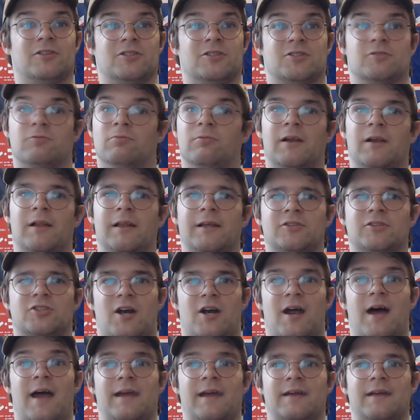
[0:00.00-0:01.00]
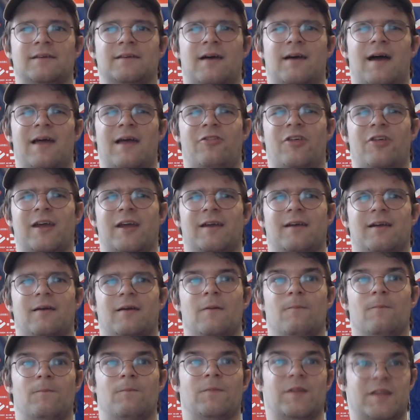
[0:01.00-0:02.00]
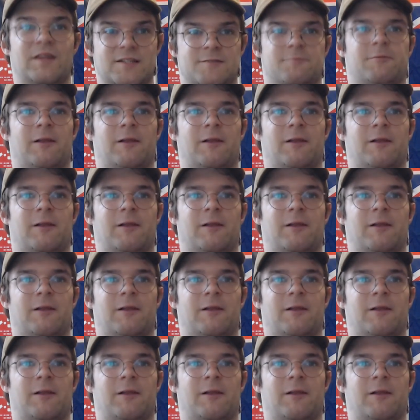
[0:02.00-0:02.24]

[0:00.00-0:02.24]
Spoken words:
really trying to, I think this